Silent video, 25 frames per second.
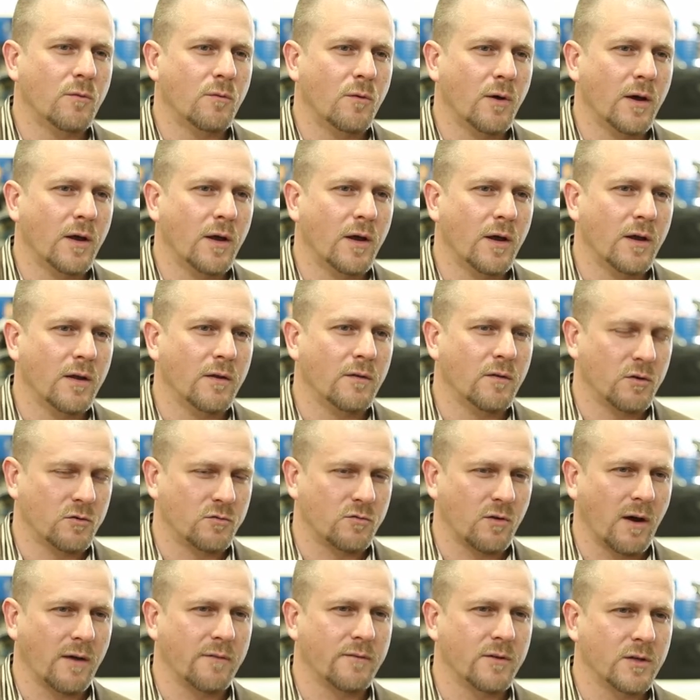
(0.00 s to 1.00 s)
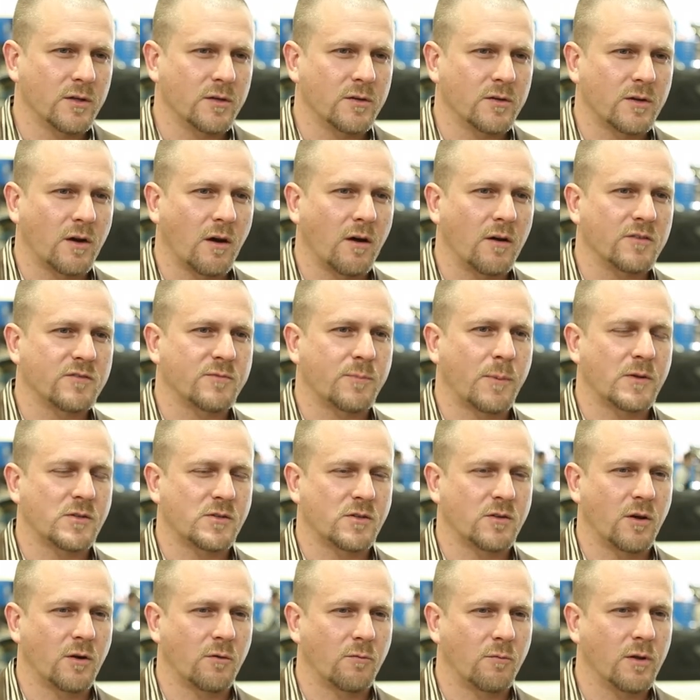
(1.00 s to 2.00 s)
when they're driving their car,
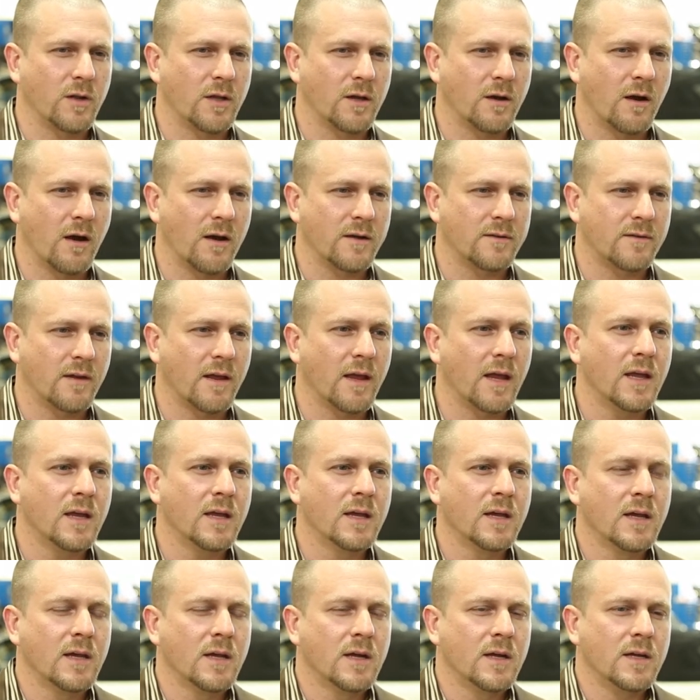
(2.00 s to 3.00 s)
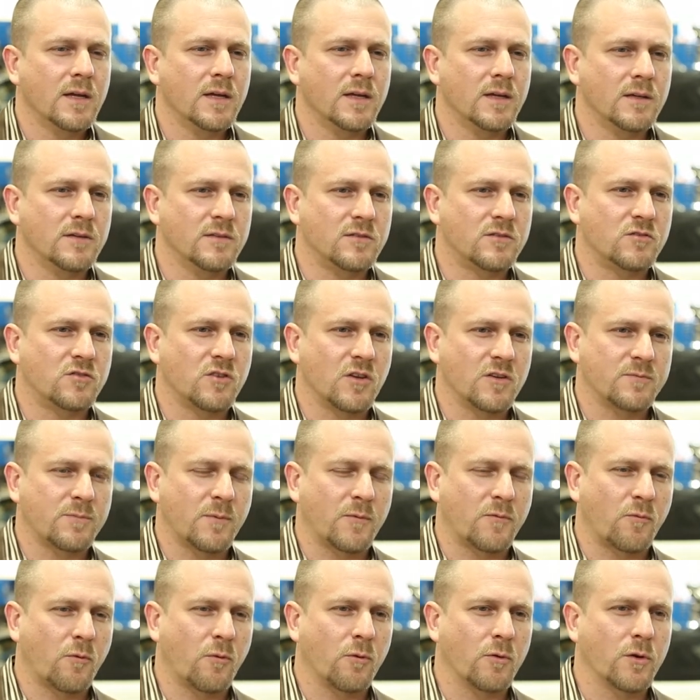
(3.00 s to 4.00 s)
especially on a really hot day, is just
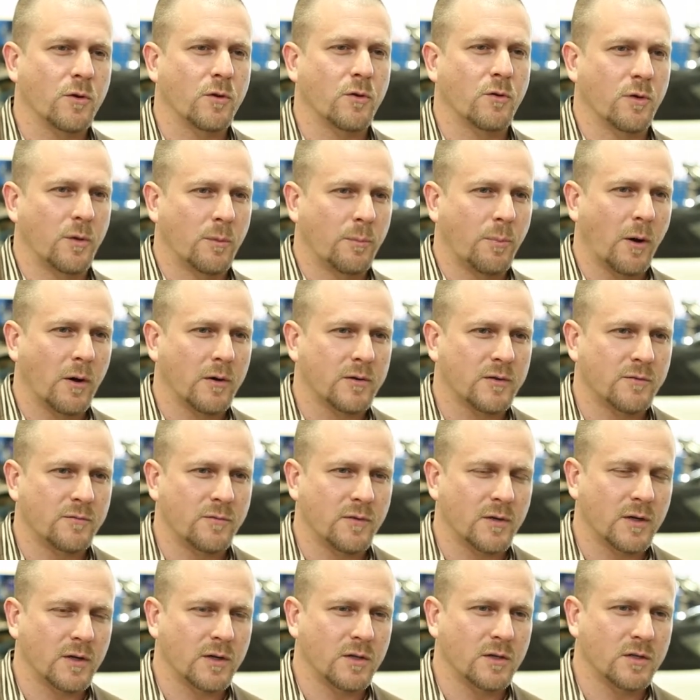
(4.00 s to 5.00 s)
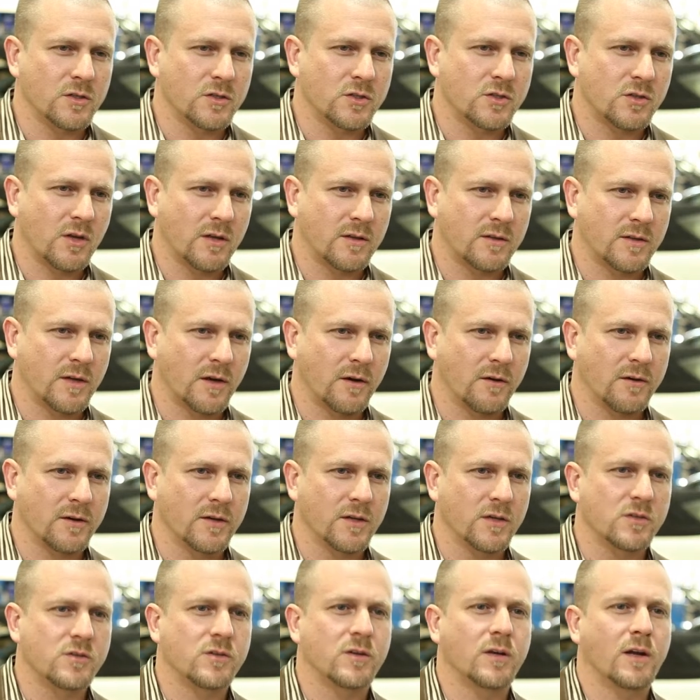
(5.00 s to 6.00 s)
before they're going to park the vehicle is shut the air
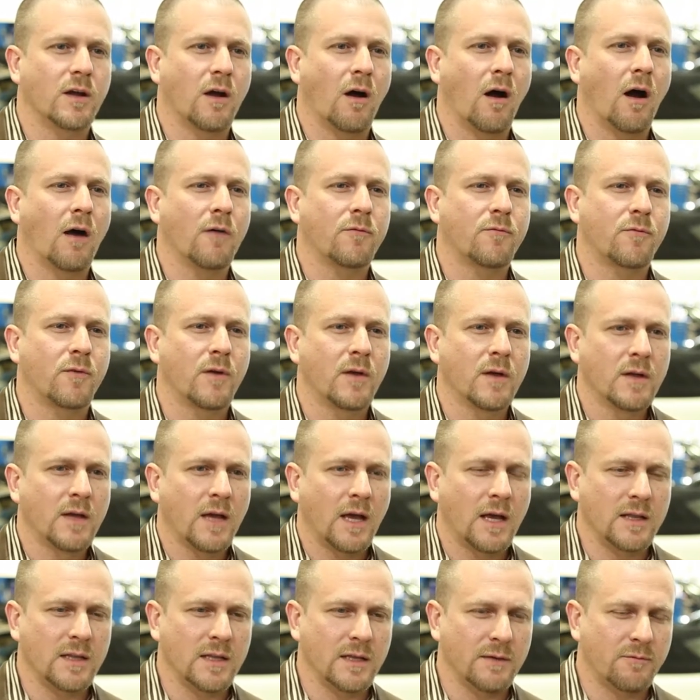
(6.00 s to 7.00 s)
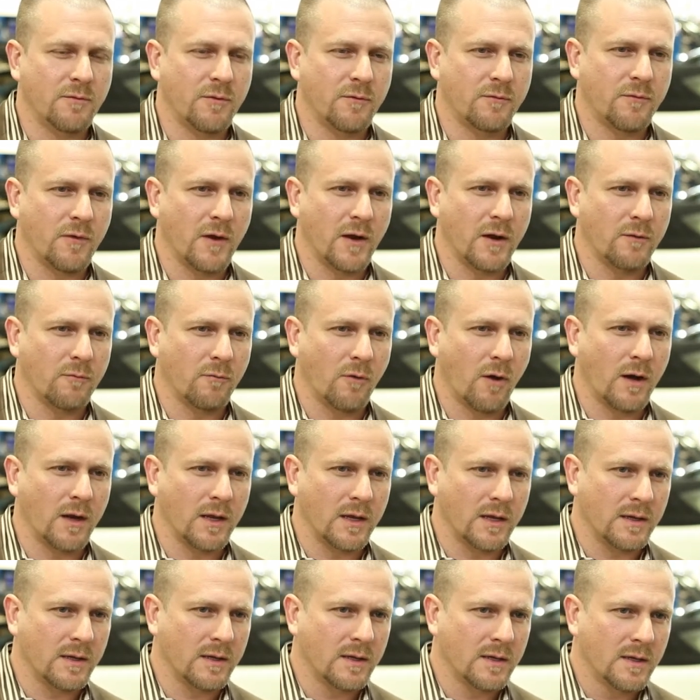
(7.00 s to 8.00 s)
conditioning off and leave the fan
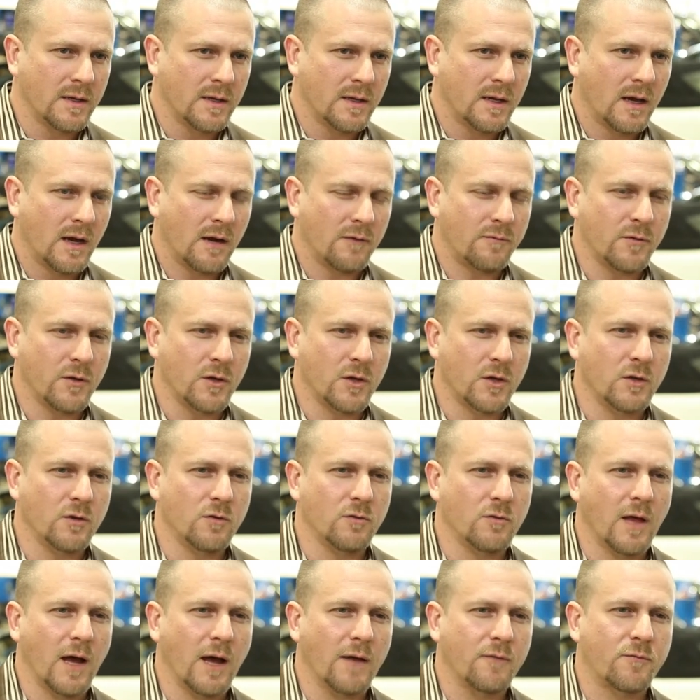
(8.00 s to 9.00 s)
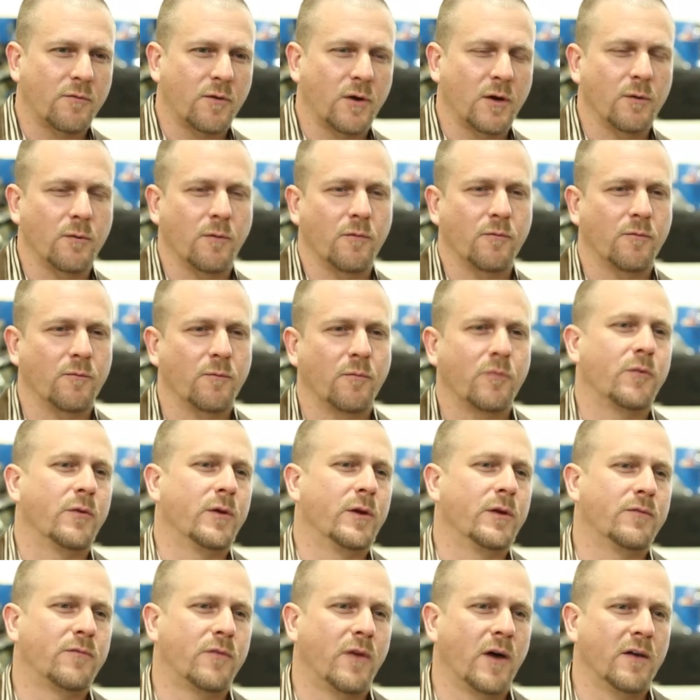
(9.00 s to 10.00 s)
running. If you can do that for anywhere from
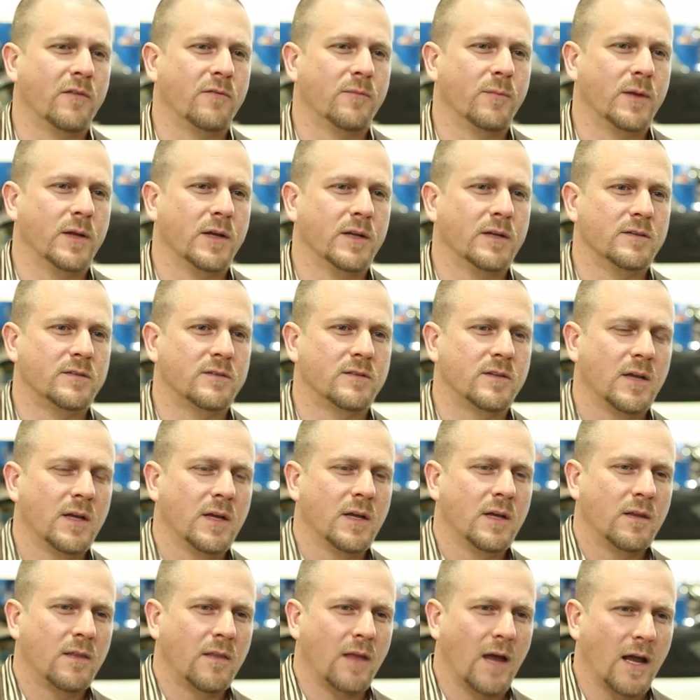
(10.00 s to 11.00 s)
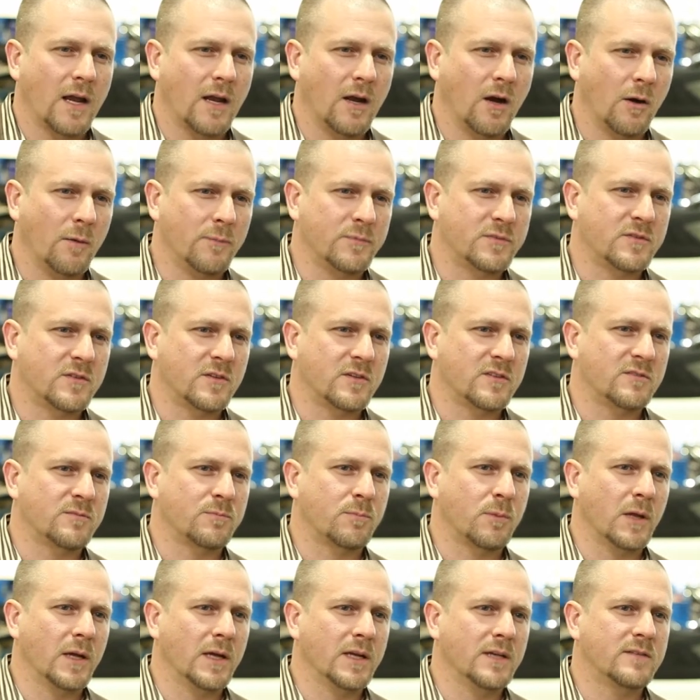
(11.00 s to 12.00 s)
3 to 5 minutes, that helps
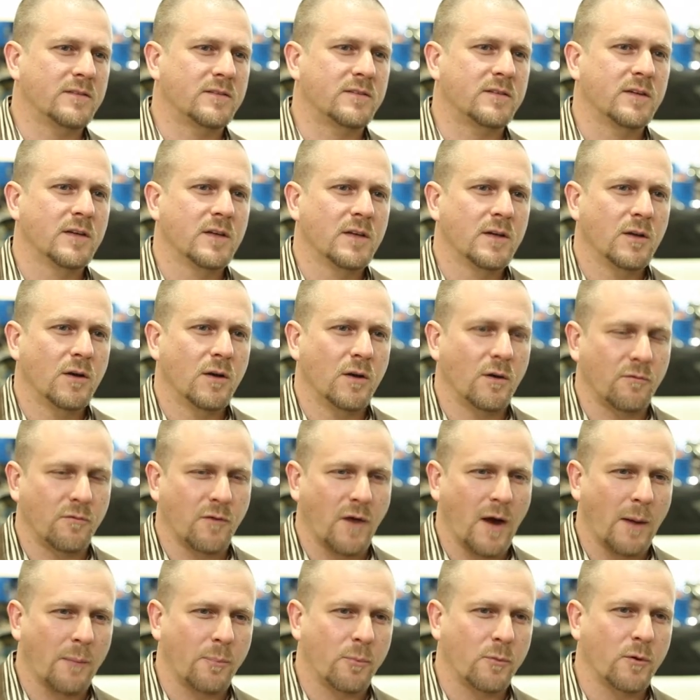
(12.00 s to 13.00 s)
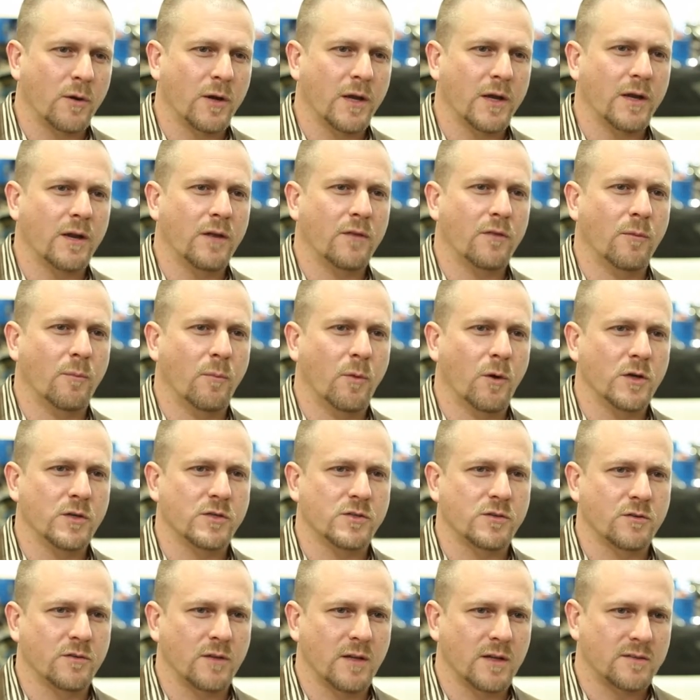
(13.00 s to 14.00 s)
displace and evaporate the
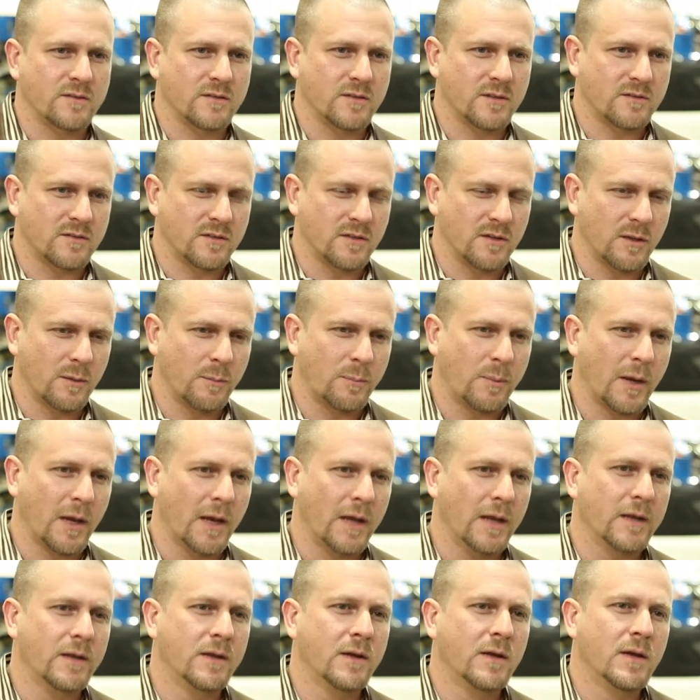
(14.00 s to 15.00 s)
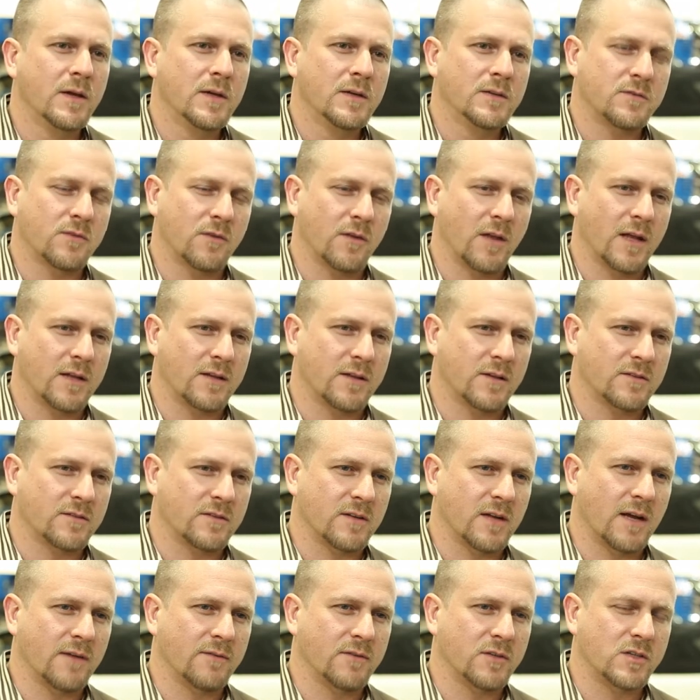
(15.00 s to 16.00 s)
moisture that sits in the pan, so that
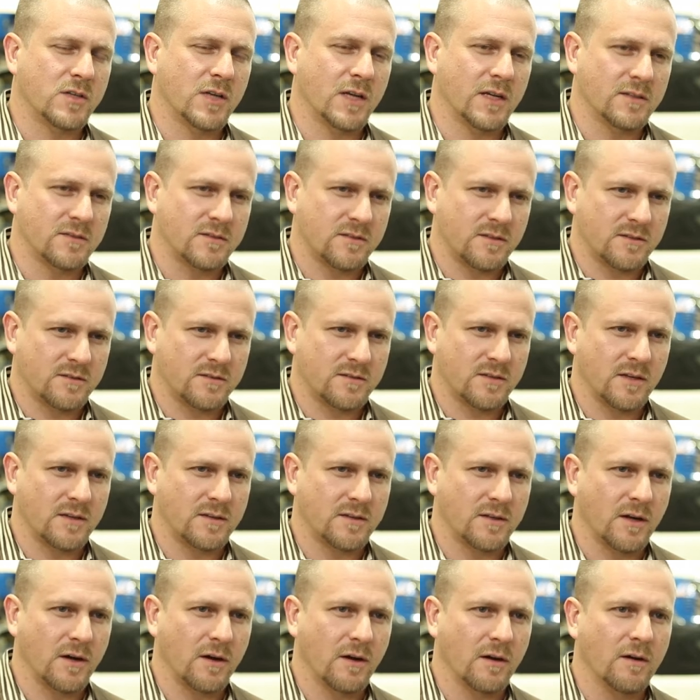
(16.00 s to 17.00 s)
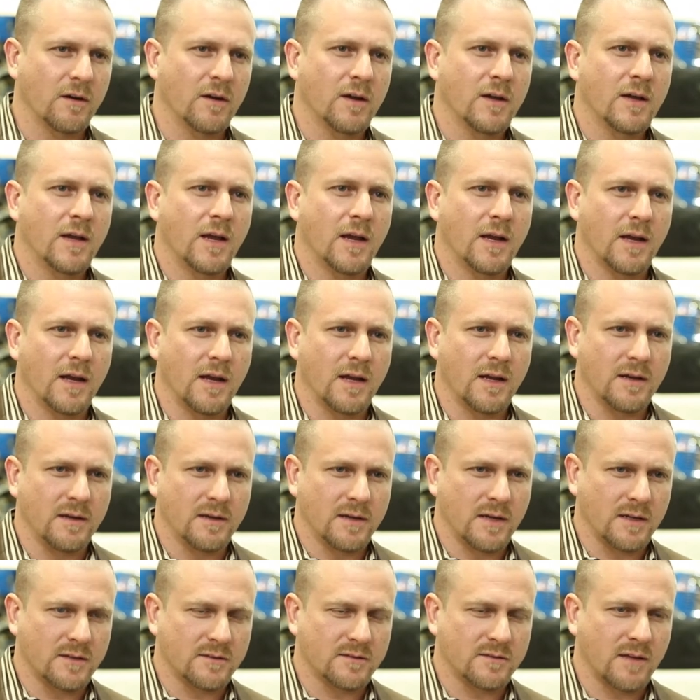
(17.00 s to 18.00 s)
doesn't have a chance to sit there
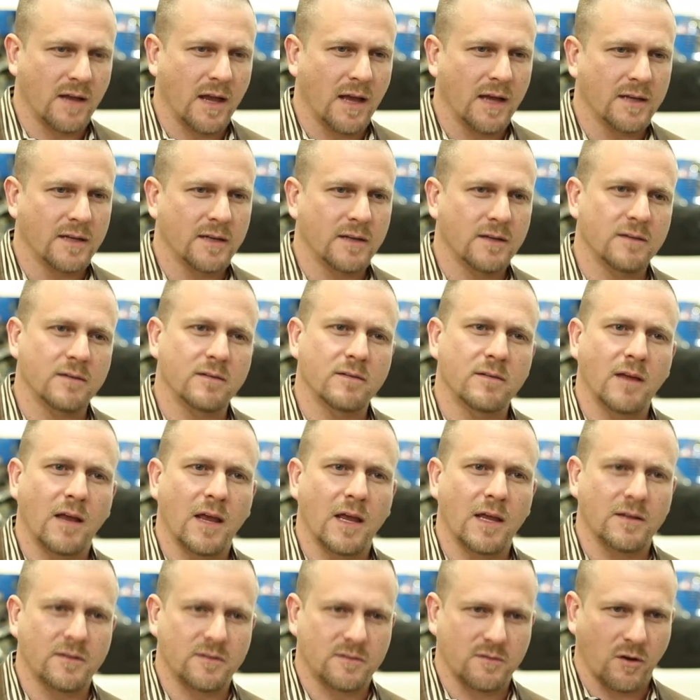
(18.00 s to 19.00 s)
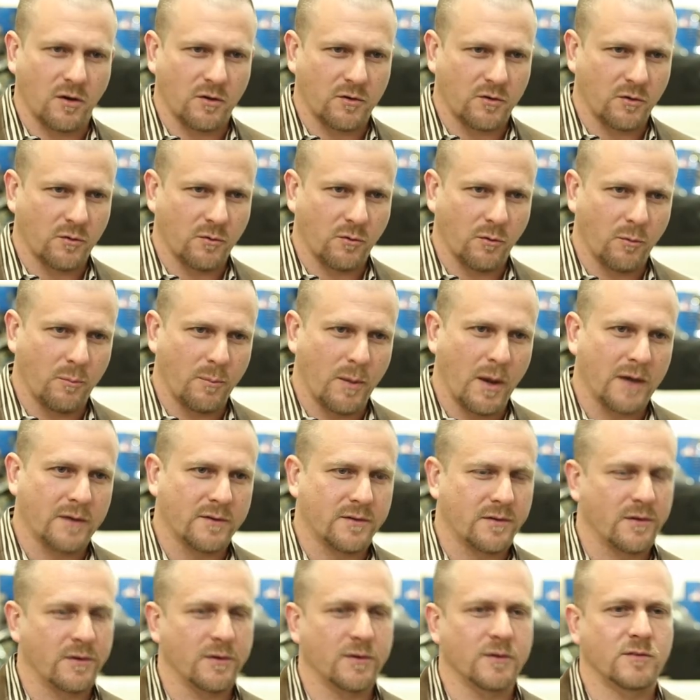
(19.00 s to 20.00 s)
and get stagnant and start to grow
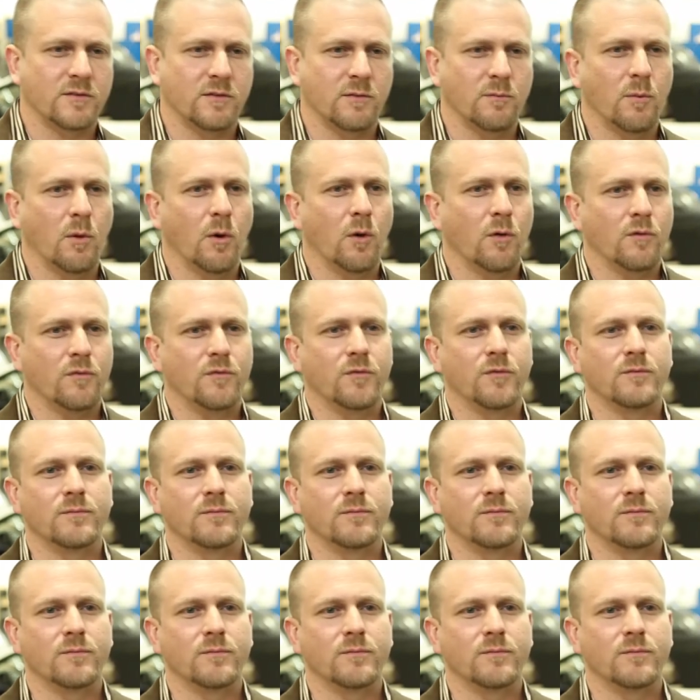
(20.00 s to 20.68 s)
bacteria and molds.